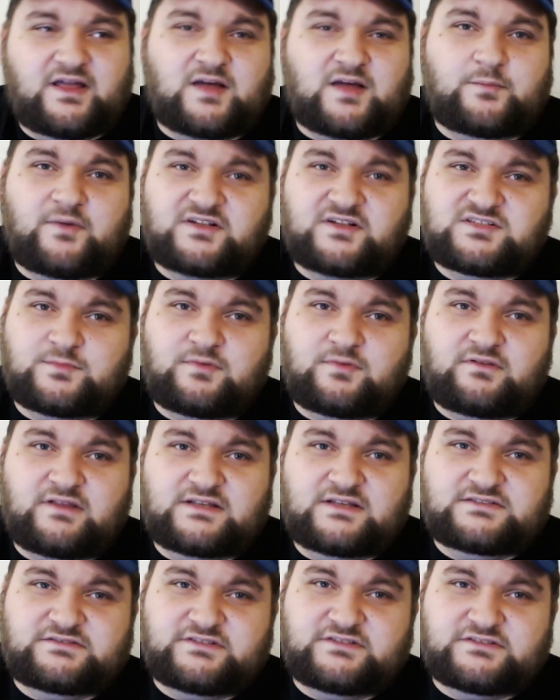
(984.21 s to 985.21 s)
a bunch of
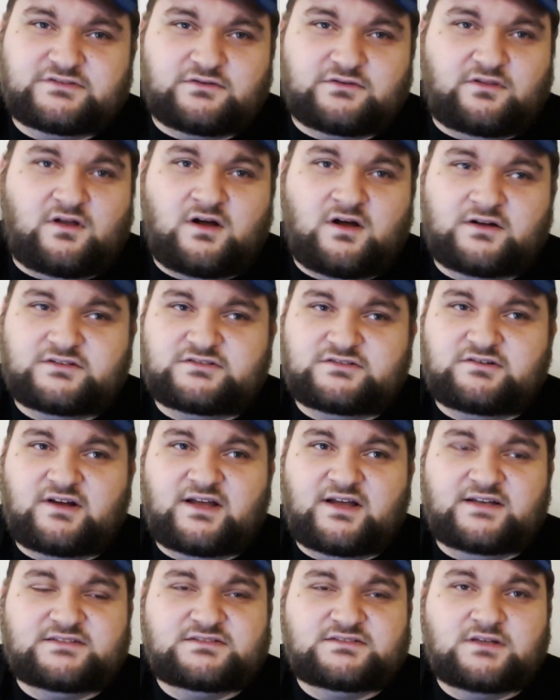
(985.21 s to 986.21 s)
ballistas or long
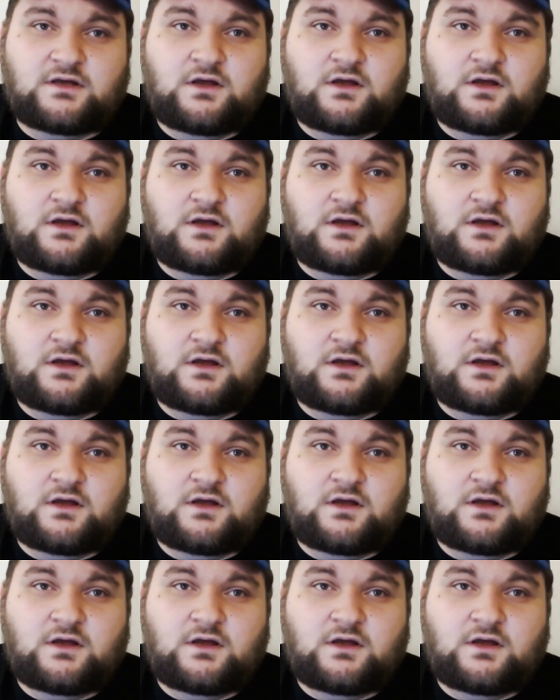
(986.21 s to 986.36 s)
strikes,